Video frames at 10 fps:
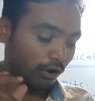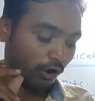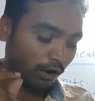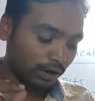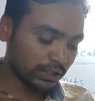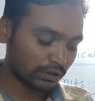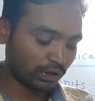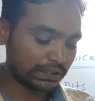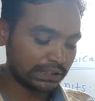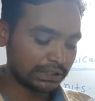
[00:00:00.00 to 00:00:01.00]
All the
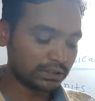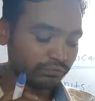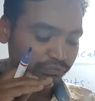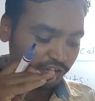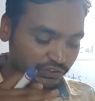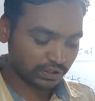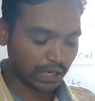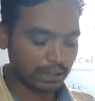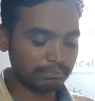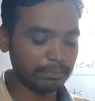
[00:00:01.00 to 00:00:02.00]
quantities which
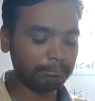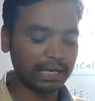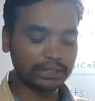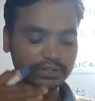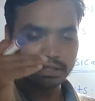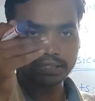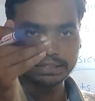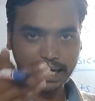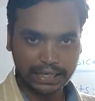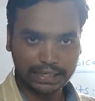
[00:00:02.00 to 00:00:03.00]
can be measured
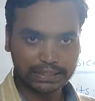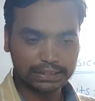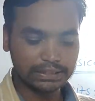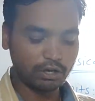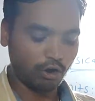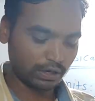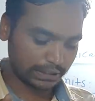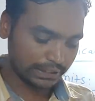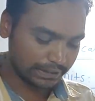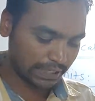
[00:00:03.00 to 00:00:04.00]
directly or
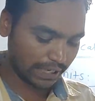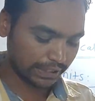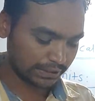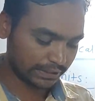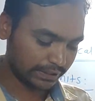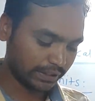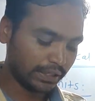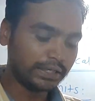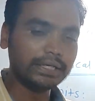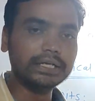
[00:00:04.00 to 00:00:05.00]
indirectly,
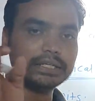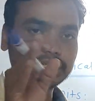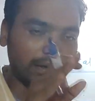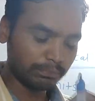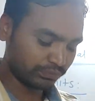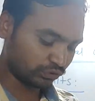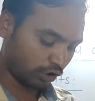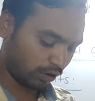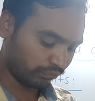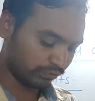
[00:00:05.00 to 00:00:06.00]
in terms
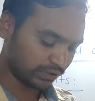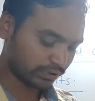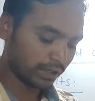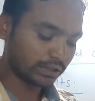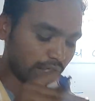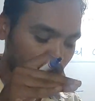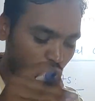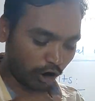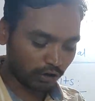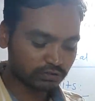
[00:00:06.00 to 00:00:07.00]
of which the
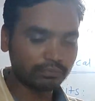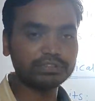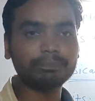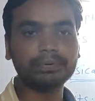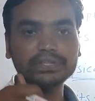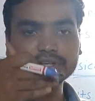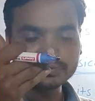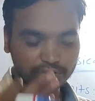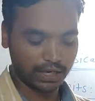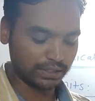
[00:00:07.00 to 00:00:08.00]
laws of the
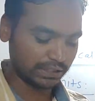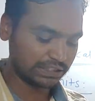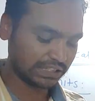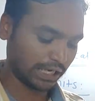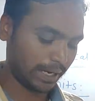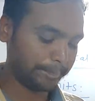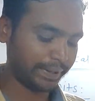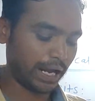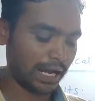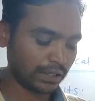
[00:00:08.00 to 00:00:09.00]
physics are described,
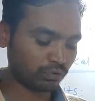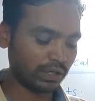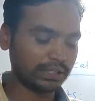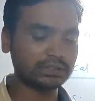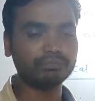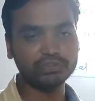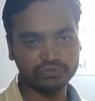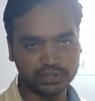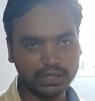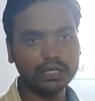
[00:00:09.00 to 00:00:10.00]
are called as the
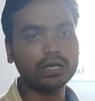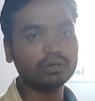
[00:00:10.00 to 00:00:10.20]
physical